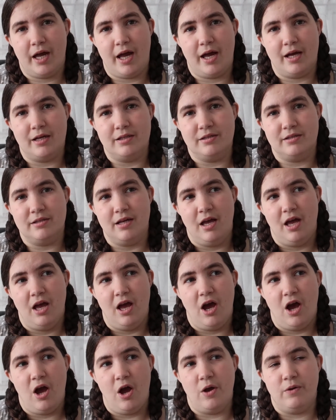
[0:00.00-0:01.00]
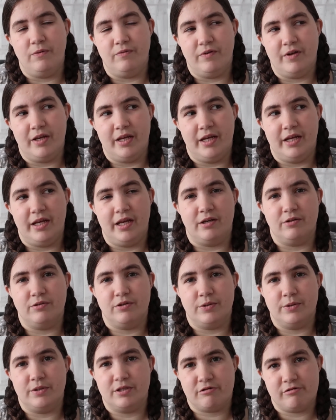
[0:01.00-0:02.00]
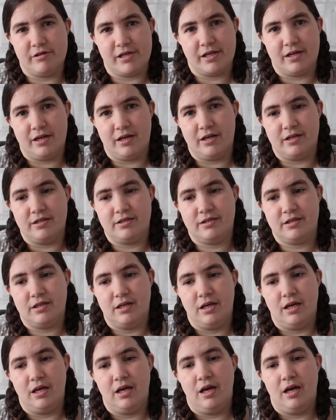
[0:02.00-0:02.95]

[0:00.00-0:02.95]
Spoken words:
and hopefully I'll do a screencast